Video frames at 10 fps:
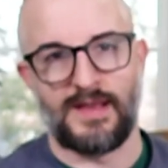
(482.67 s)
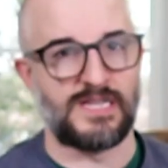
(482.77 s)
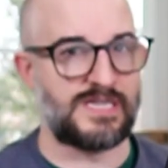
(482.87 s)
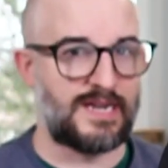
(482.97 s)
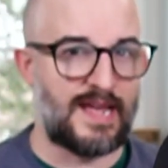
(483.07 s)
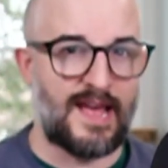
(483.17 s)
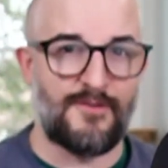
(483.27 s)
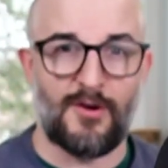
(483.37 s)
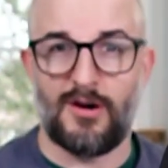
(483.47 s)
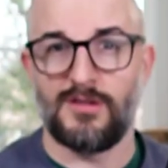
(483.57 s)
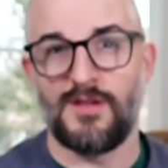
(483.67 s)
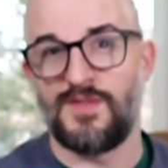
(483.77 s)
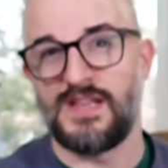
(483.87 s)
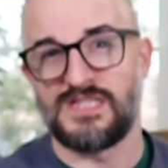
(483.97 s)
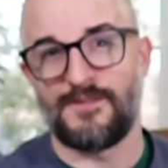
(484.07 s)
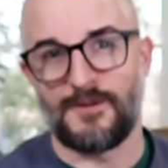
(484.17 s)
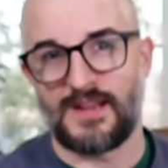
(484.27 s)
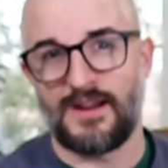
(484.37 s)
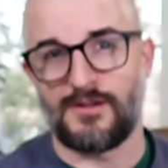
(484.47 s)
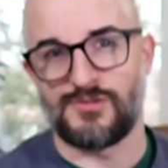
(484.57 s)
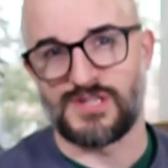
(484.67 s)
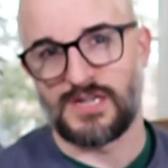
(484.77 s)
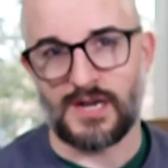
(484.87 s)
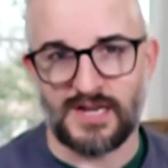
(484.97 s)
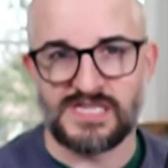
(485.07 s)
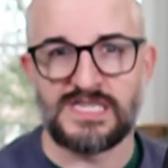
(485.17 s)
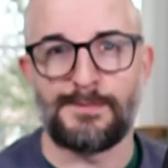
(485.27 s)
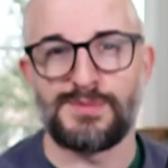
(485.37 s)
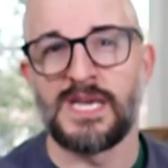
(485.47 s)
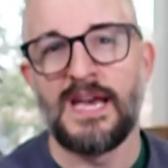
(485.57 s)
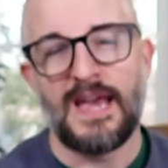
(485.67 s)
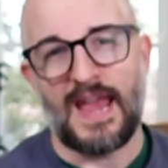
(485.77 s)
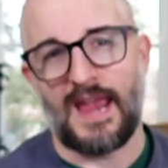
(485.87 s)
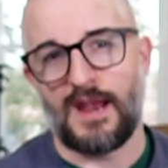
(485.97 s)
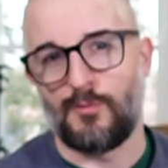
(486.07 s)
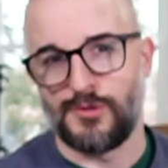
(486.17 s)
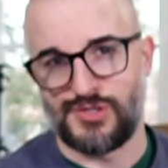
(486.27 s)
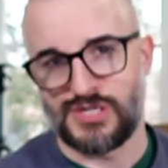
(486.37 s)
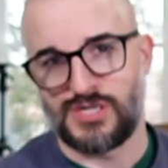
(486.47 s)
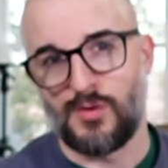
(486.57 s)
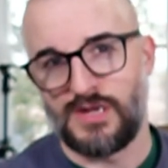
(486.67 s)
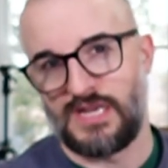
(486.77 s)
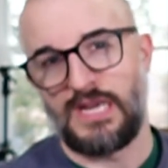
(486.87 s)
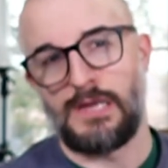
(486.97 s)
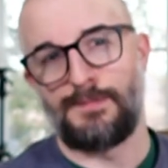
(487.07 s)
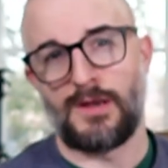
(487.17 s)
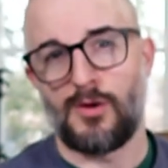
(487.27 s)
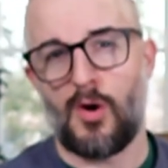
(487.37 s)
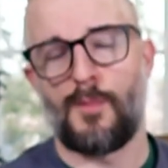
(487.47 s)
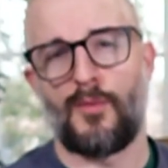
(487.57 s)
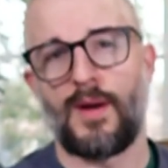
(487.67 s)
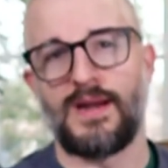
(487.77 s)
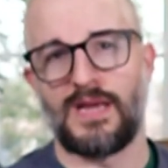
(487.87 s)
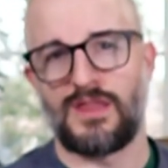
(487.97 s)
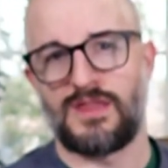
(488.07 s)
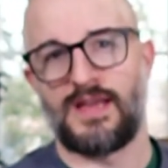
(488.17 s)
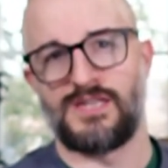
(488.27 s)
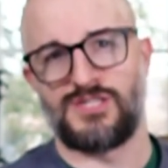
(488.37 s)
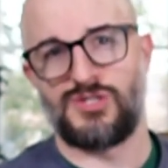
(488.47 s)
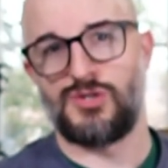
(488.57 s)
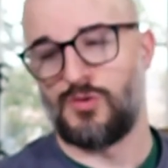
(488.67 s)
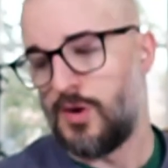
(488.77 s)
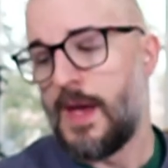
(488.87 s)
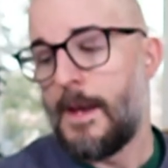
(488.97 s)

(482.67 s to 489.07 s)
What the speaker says: Like, it's going to have all of these different characters and concepts, and we're just going to keep incorporating things to